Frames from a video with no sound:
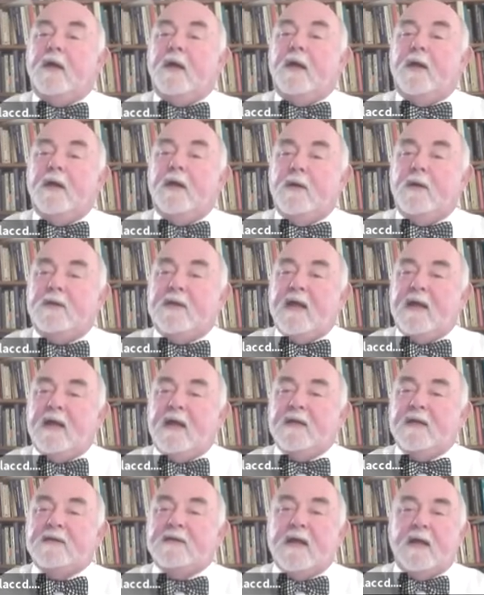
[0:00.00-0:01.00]
Note
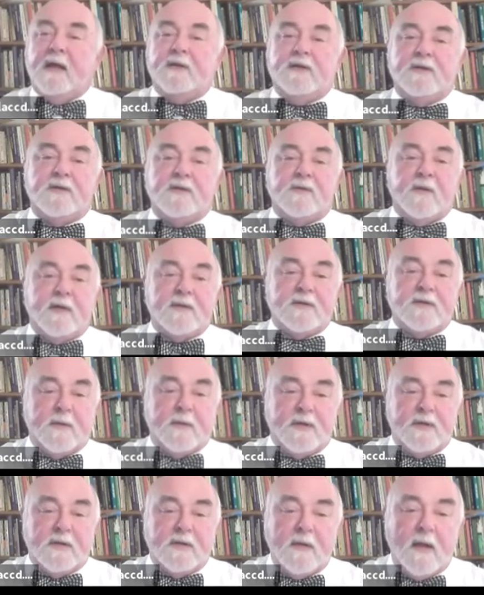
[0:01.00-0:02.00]
taking is not just
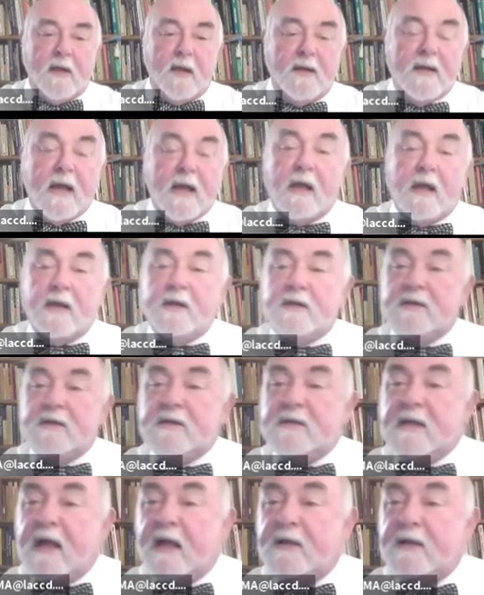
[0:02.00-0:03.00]
transcription, knowledge
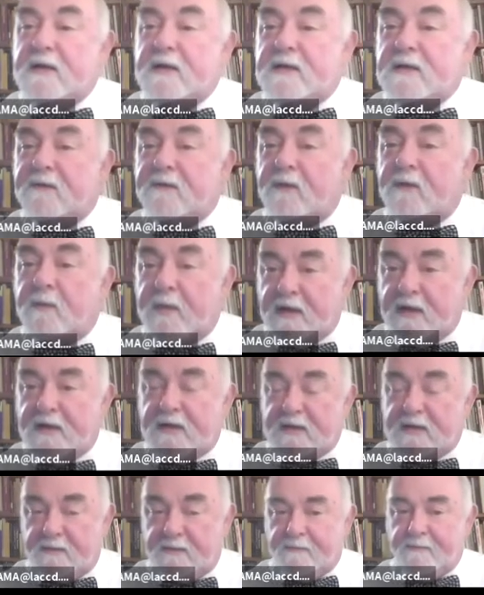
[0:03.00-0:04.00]
is not just
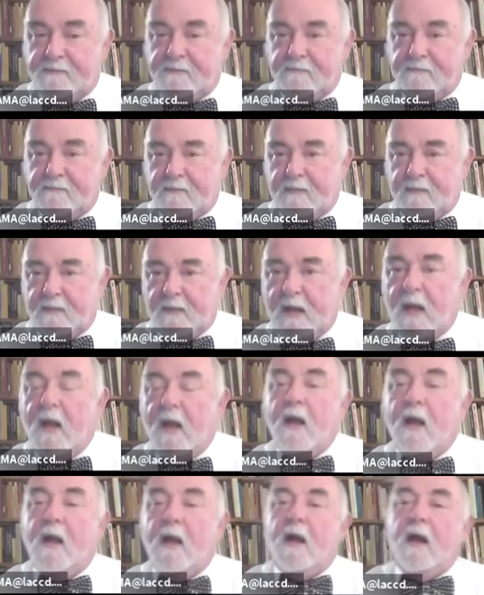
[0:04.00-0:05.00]
information.
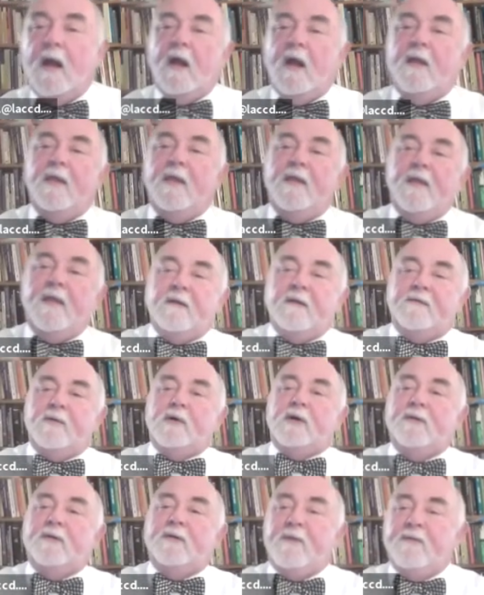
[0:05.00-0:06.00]

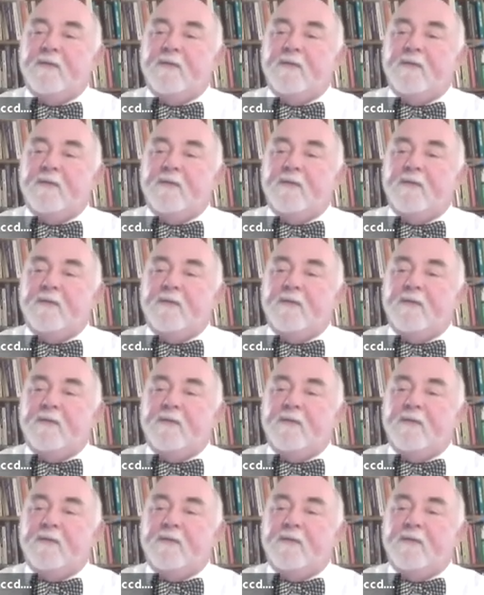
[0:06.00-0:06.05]
Therefore, if you